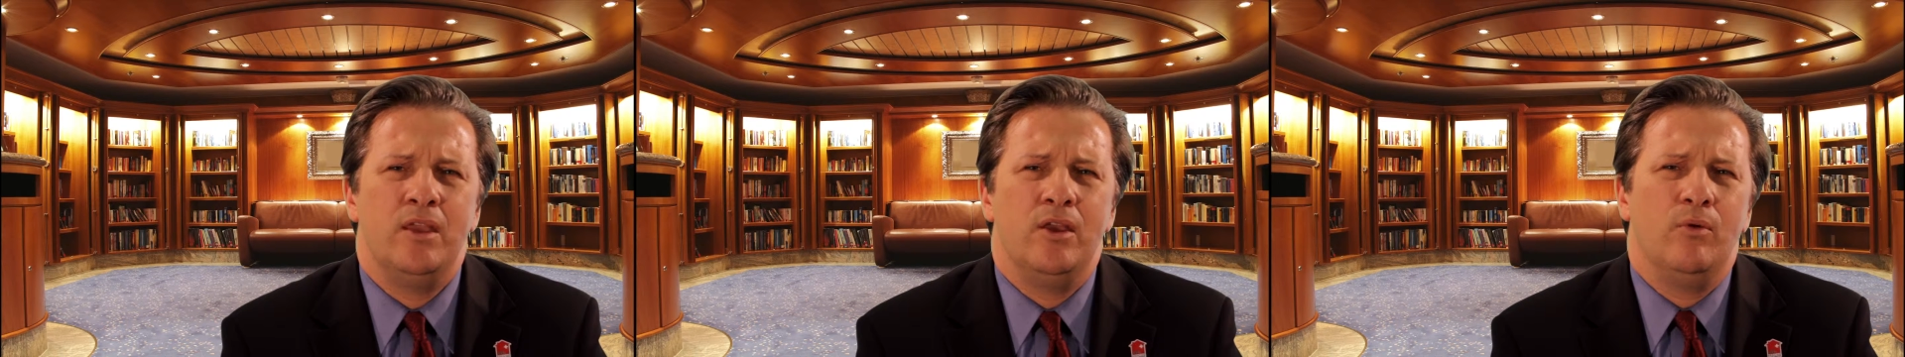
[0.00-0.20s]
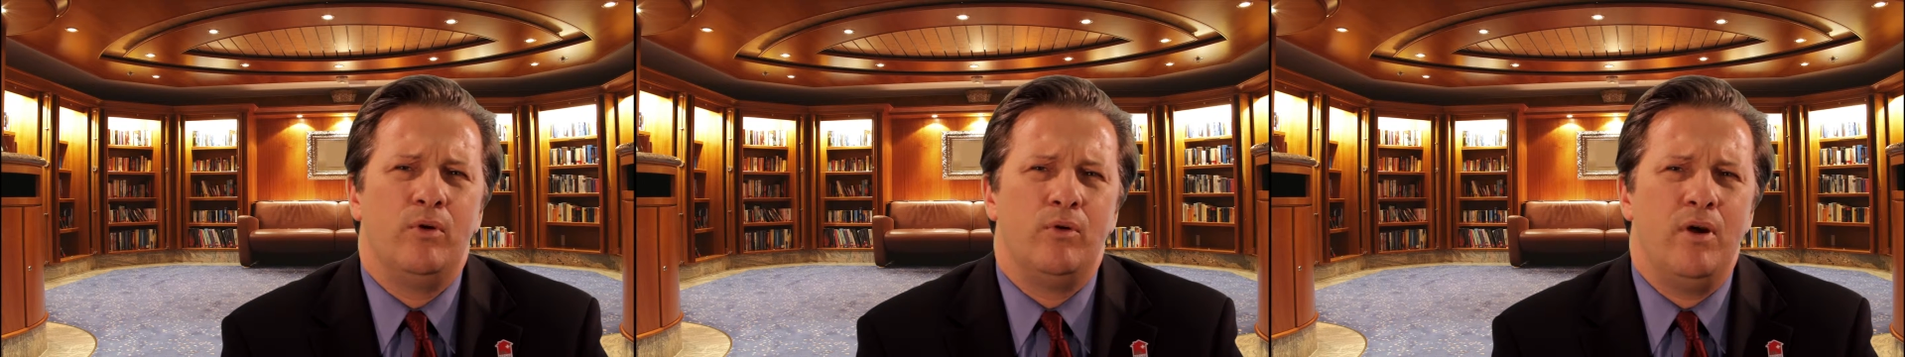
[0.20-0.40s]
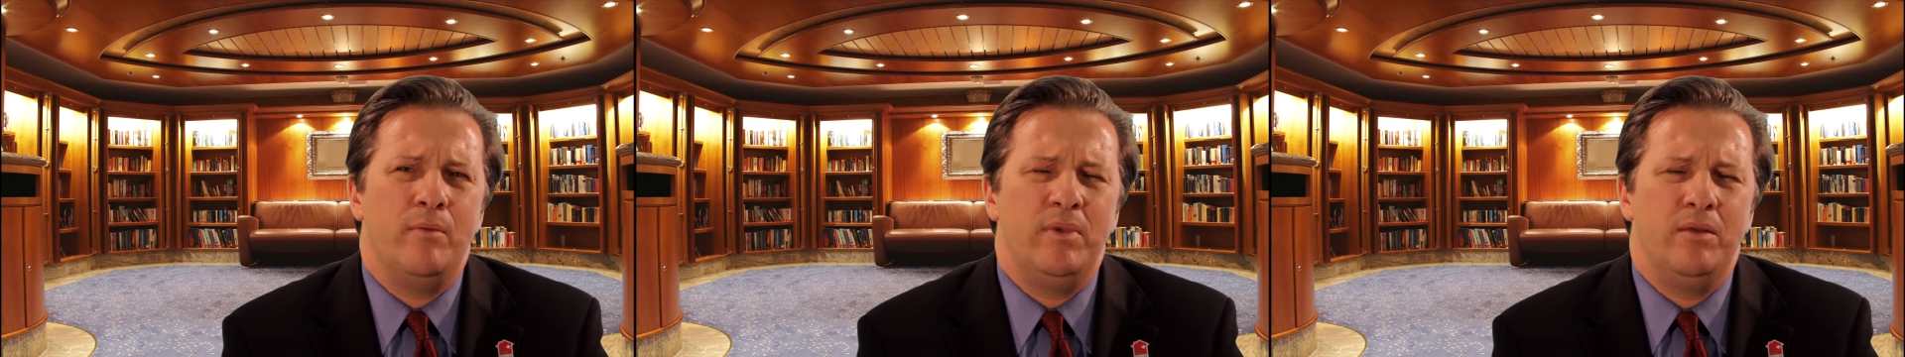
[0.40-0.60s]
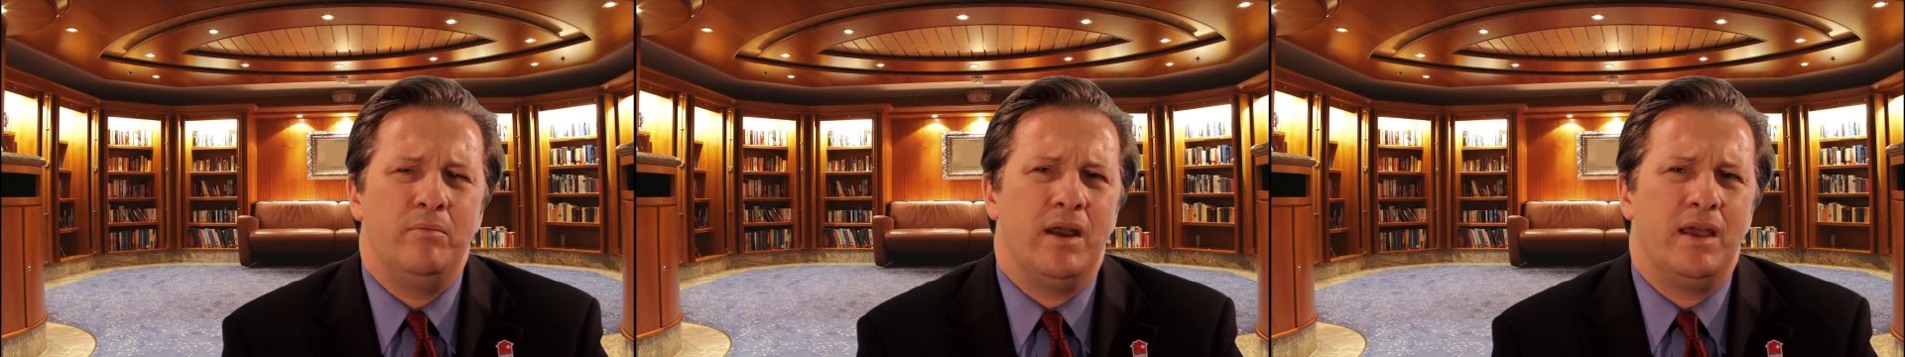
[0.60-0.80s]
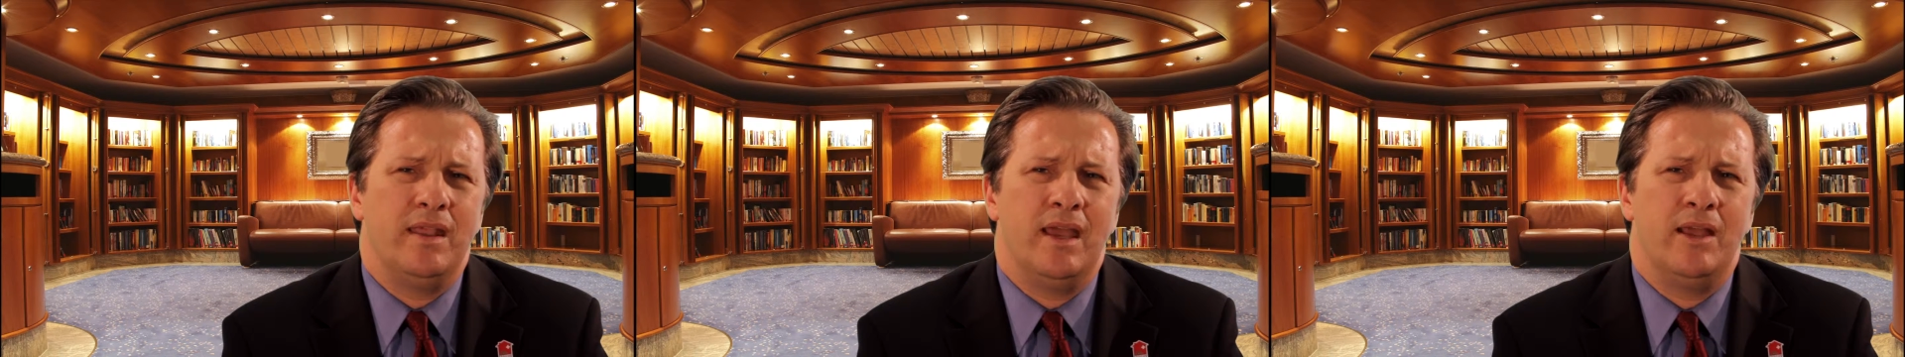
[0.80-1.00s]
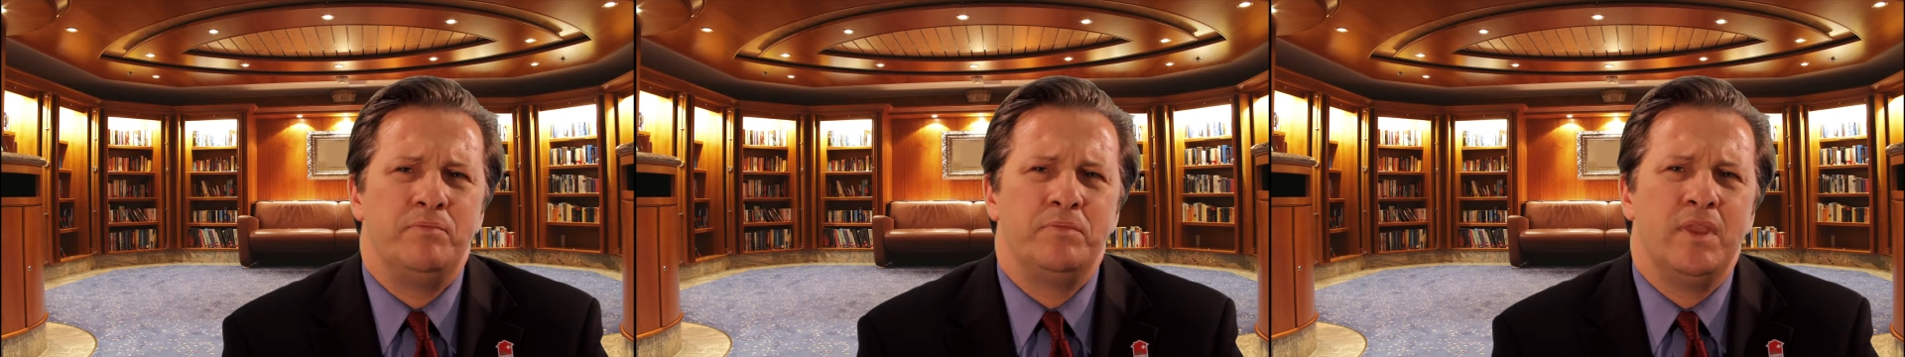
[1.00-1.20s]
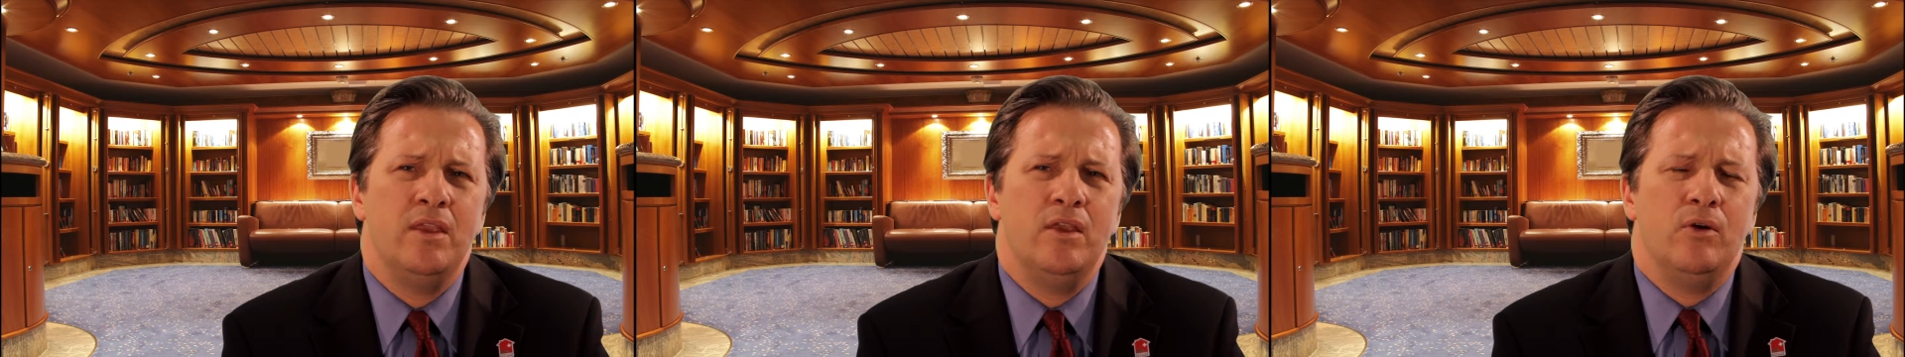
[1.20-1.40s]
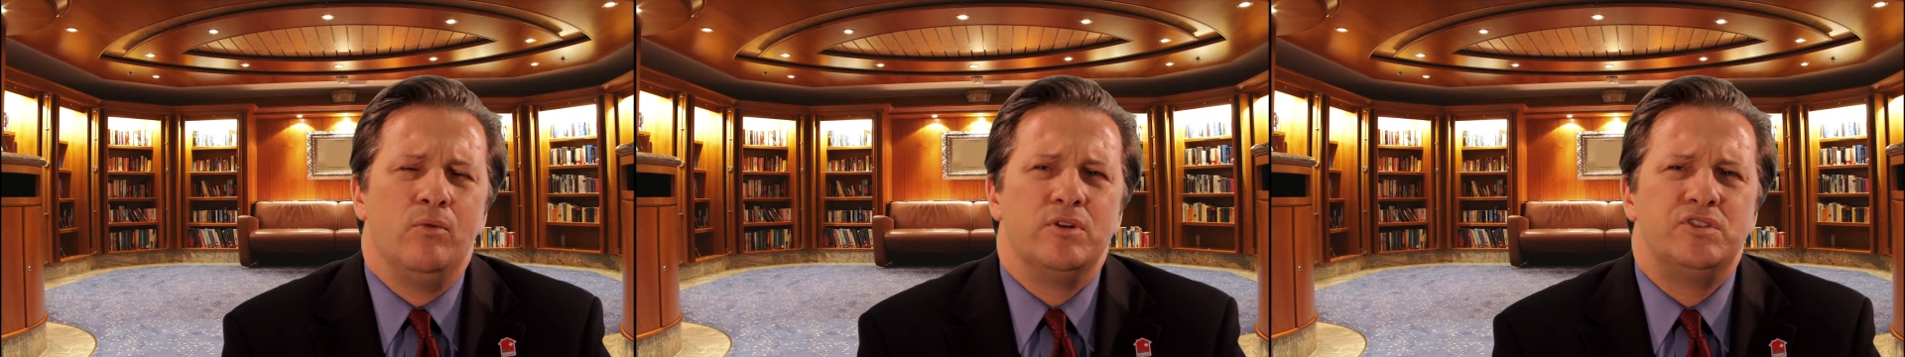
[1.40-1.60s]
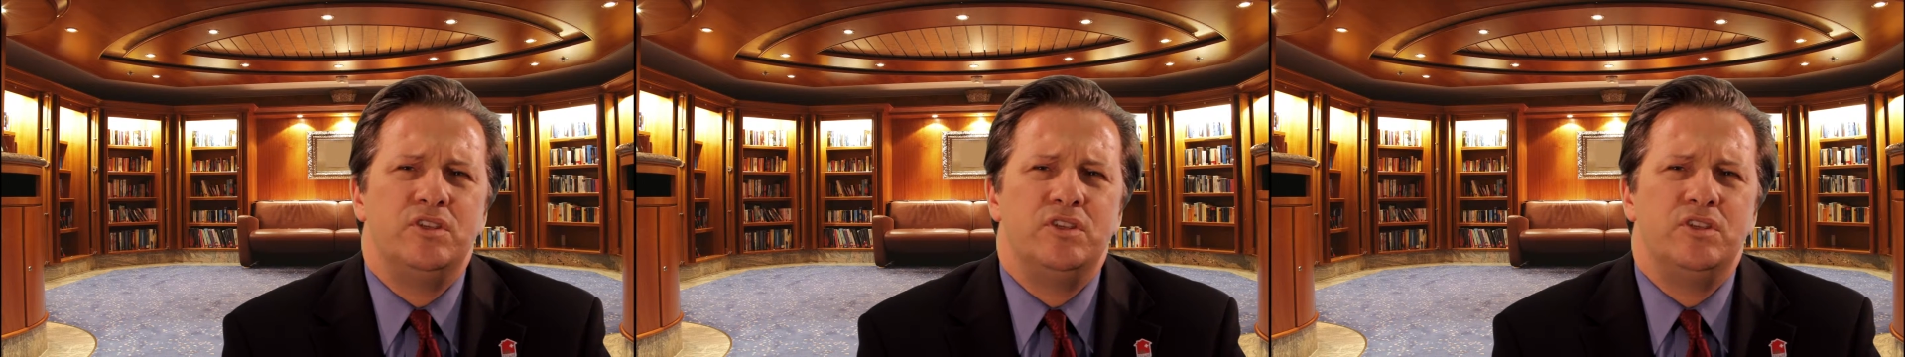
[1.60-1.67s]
What do I mean by that? Well,